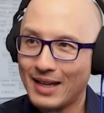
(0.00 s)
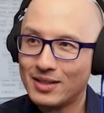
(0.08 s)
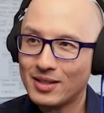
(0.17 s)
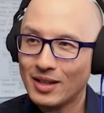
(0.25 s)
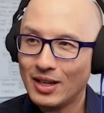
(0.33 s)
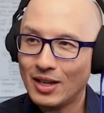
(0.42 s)

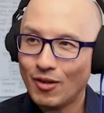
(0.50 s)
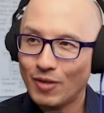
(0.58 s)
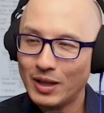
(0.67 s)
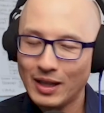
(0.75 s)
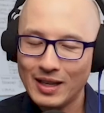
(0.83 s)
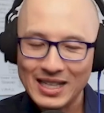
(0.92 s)
ads,
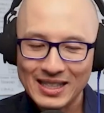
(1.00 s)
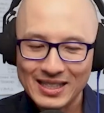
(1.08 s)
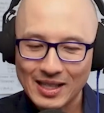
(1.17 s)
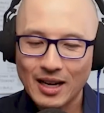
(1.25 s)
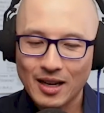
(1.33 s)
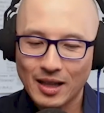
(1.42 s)
the
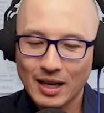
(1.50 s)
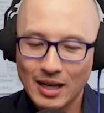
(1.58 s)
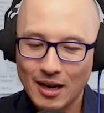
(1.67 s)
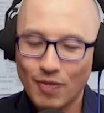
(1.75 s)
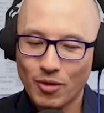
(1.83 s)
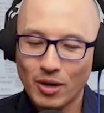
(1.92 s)
inside of
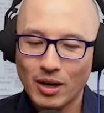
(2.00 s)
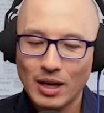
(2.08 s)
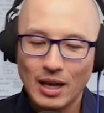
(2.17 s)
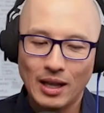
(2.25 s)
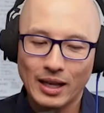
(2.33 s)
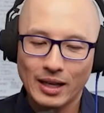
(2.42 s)
the
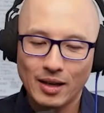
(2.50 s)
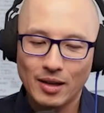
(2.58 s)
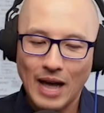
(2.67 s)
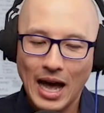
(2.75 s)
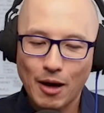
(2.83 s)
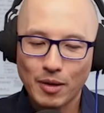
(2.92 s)
cover,
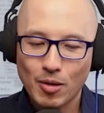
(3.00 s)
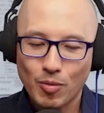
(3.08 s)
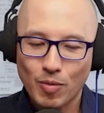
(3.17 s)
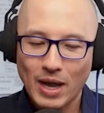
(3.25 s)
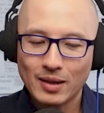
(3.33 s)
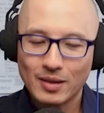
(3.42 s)
like how
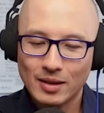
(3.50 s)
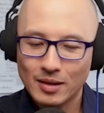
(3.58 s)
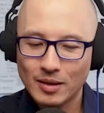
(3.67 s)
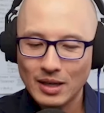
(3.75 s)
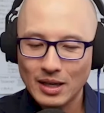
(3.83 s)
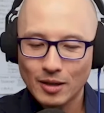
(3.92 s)
they write
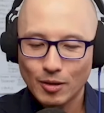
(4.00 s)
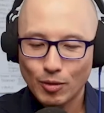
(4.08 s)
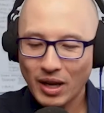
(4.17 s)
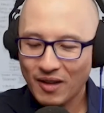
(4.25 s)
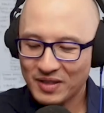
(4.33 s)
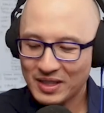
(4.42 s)
the
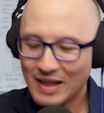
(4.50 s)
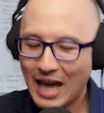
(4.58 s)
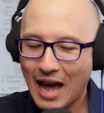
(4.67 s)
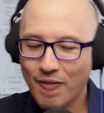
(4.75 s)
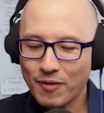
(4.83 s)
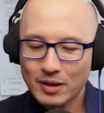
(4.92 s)
creative
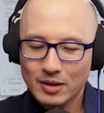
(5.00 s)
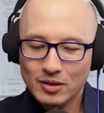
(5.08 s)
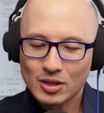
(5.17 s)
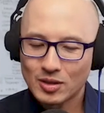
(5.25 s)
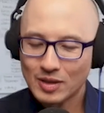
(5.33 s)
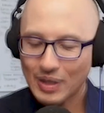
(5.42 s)
staff,
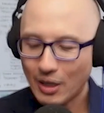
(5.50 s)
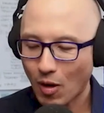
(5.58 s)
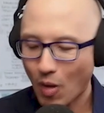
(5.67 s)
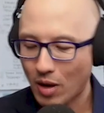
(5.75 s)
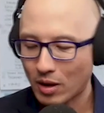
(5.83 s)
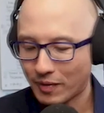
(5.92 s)
and just
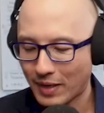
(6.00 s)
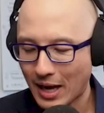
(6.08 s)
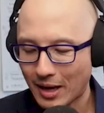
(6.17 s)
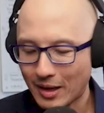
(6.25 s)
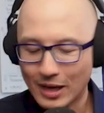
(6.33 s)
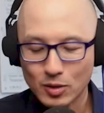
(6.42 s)
study all
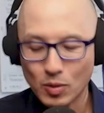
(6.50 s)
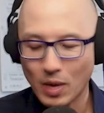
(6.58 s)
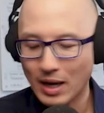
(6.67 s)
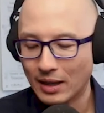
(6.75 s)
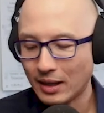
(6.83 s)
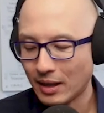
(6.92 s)
of that. And
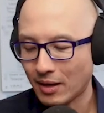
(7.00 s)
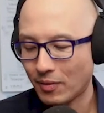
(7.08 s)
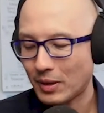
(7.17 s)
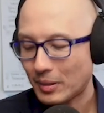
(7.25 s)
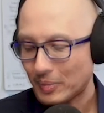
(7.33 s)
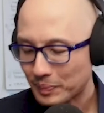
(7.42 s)
that's where I
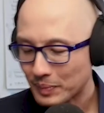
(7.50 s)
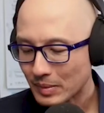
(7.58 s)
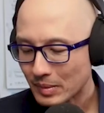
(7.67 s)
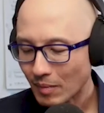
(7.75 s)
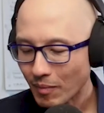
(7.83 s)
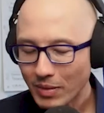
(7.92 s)
lived.
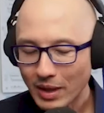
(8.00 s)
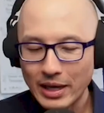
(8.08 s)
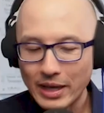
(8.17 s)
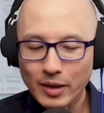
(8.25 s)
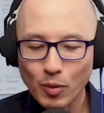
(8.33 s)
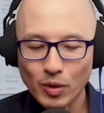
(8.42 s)

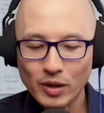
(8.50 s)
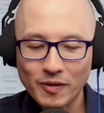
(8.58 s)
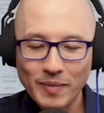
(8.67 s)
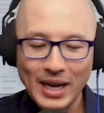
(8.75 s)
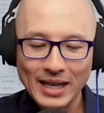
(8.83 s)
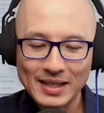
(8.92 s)
In the
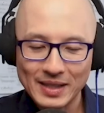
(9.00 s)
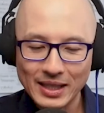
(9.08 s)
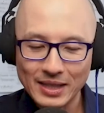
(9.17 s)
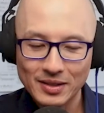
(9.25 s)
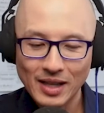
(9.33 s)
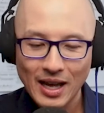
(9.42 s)
world of
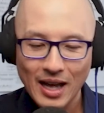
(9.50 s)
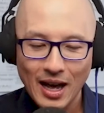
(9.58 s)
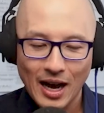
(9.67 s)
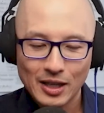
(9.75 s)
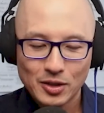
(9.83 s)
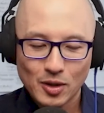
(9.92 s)
magazines,
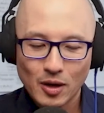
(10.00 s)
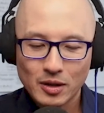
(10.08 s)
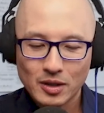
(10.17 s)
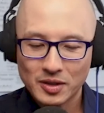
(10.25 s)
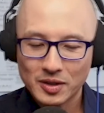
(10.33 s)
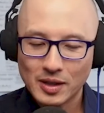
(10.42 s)
I
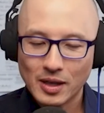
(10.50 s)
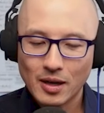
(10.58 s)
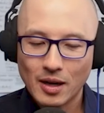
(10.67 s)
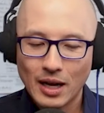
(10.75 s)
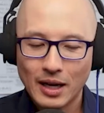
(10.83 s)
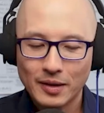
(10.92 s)
started to
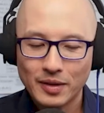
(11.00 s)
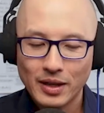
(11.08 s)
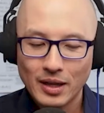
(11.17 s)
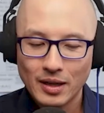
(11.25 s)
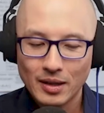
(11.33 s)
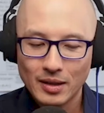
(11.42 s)
stare at